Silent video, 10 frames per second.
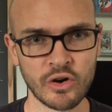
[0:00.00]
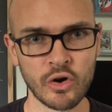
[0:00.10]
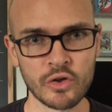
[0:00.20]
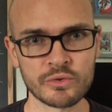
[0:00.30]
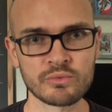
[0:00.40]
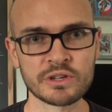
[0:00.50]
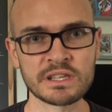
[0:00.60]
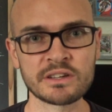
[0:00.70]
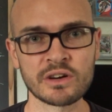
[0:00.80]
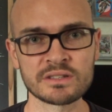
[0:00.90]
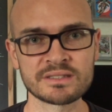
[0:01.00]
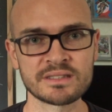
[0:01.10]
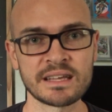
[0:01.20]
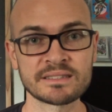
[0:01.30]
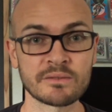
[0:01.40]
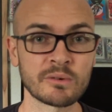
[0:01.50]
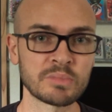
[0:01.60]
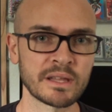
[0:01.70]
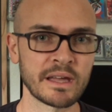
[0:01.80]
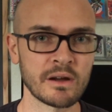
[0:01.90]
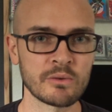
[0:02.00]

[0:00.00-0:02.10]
all the rookie card sets of a player